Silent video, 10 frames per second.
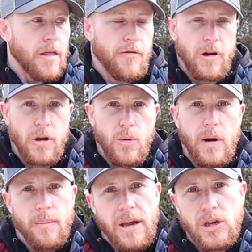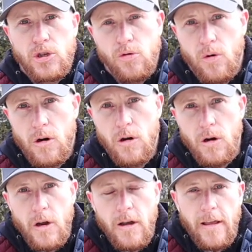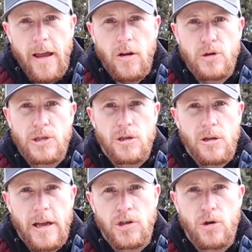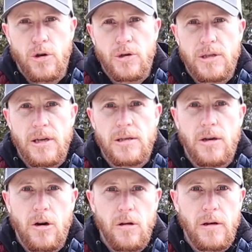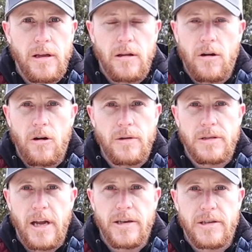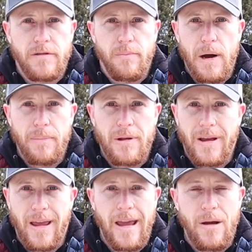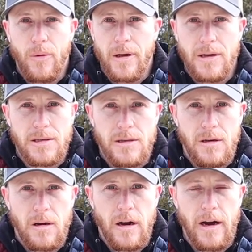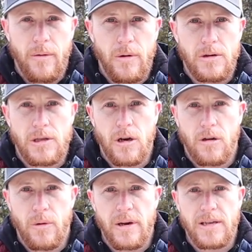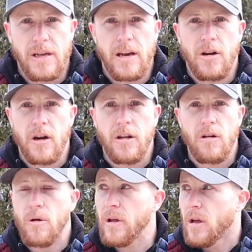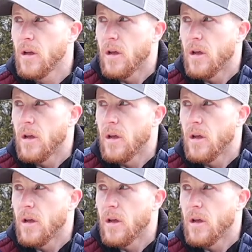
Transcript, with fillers: Three, you want to make sure that you introduce this early, at the early stages of puppy, like eight weeks, all right, when you start doing this. And you're going to do it,